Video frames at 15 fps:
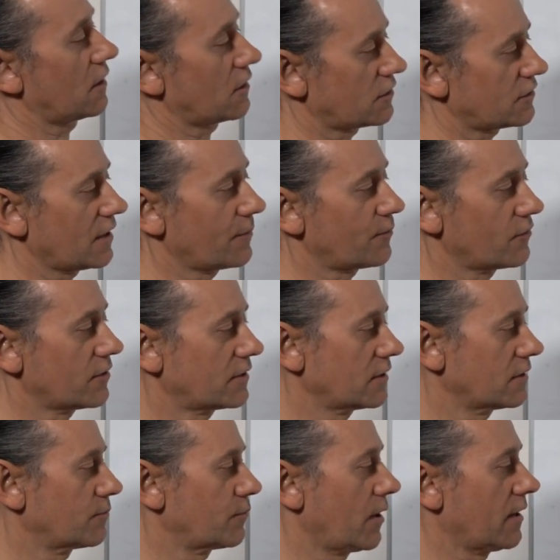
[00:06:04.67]
are
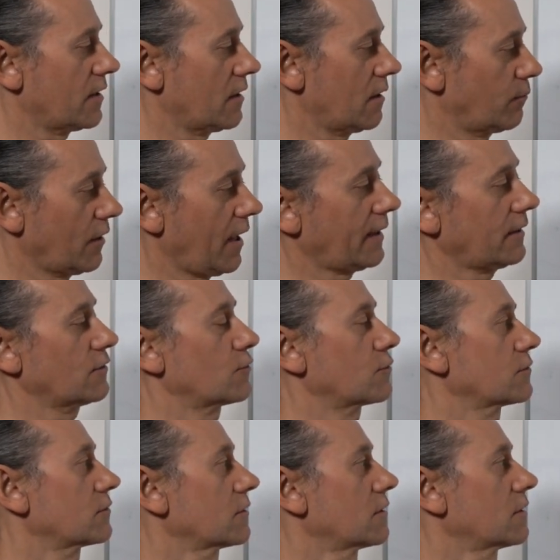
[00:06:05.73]
separated by a black
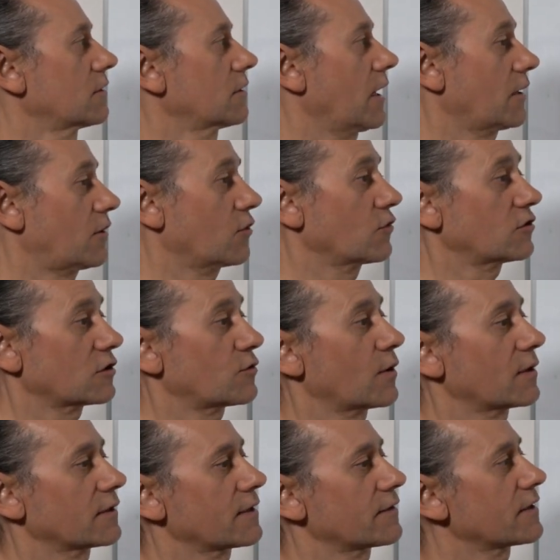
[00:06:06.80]
note, and
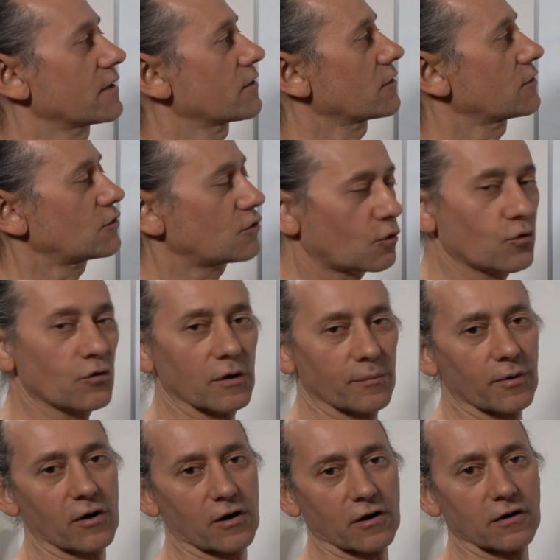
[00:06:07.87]
consequently they are a tone
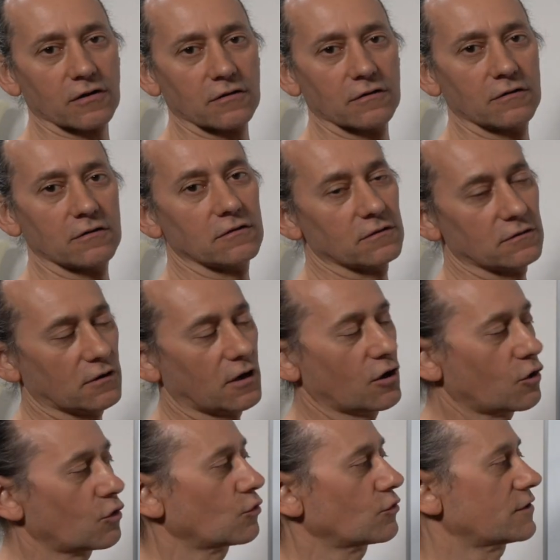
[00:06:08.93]
apart, a
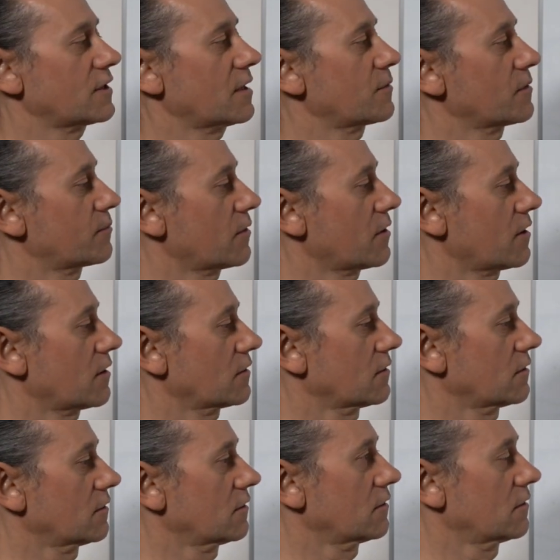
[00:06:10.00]
whole step apart.
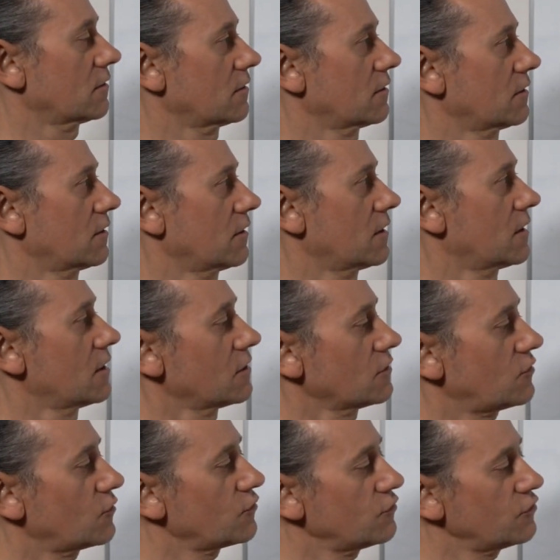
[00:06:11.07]

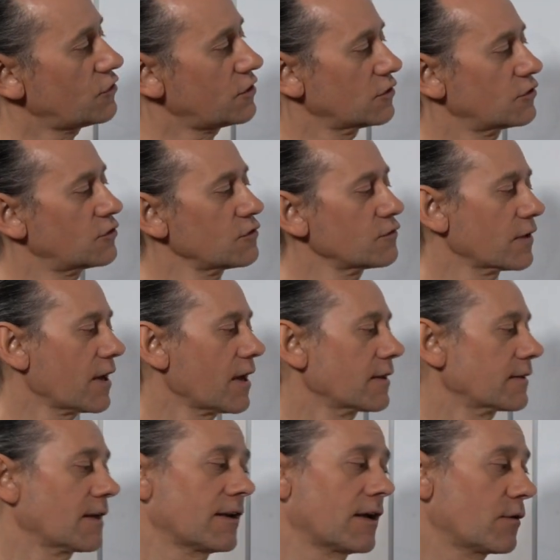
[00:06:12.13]
So you could do
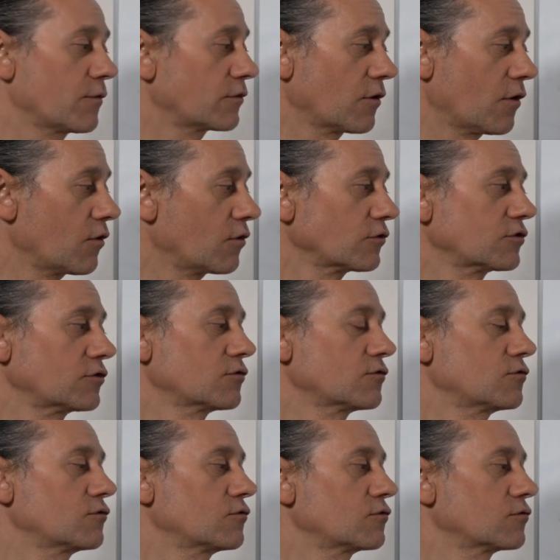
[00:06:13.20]
that, and I would
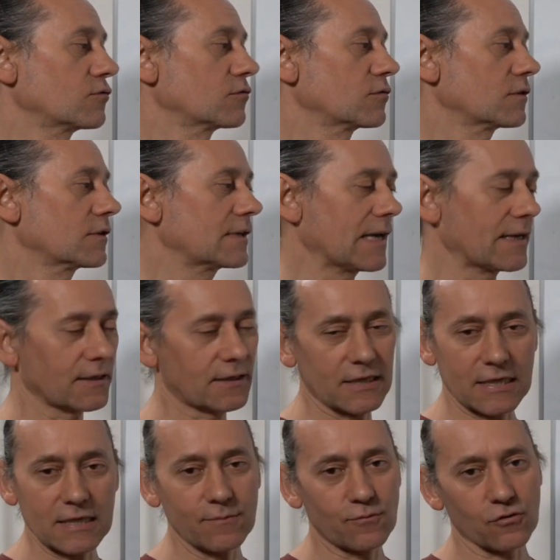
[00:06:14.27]
also get a
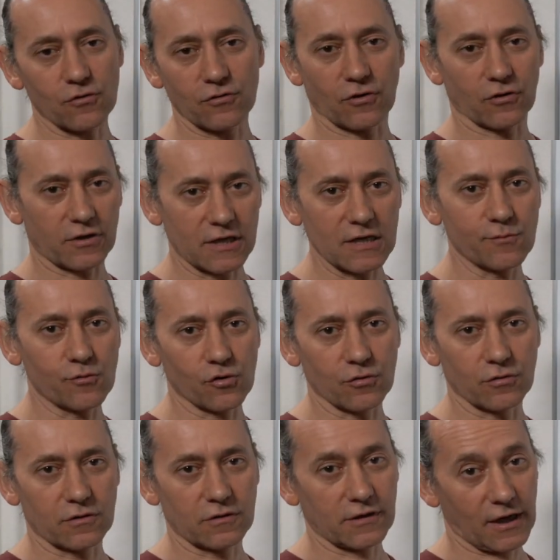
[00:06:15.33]
keyboard or
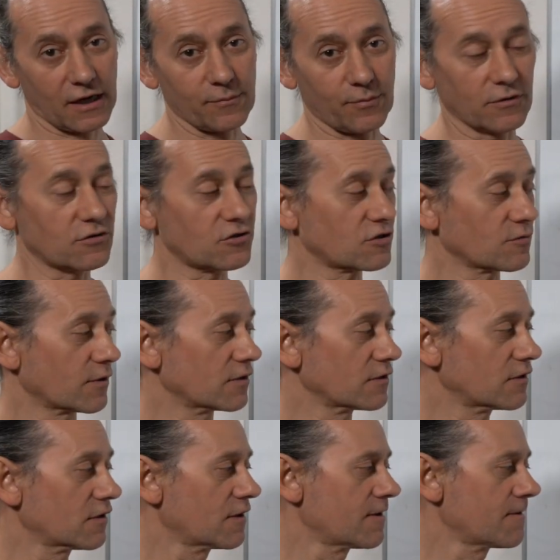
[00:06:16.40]
keyboard type instrument